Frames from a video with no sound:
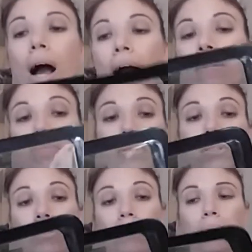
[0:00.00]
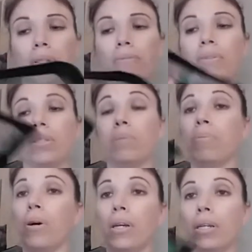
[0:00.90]
I really do believe in this
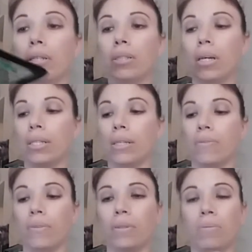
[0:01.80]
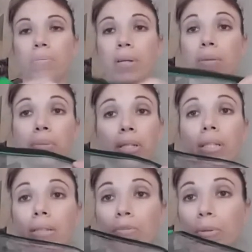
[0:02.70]
product. I definitely would recommend
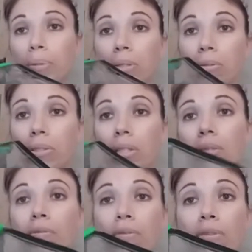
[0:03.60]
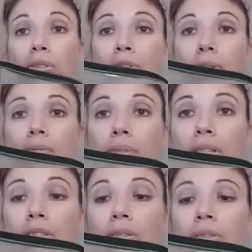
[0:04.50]
it and we will be using it for future
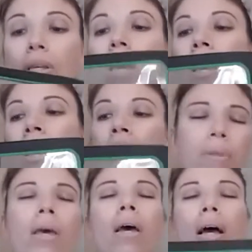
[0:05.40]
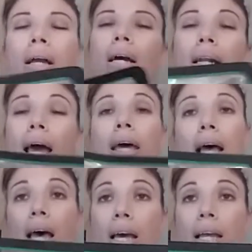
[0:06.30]
adventures. I got it at a
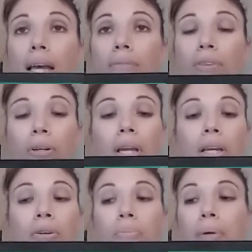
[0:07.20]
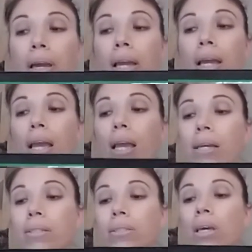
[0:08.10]
hut at Volcano Bay
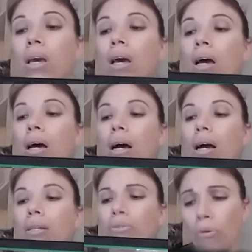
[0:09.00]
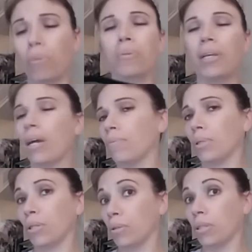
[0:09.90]
and normally I
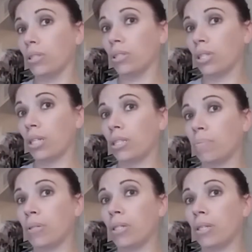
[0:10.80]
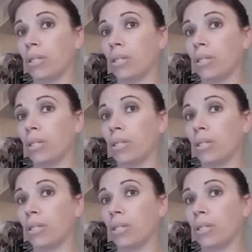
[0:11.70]
would cringe at spending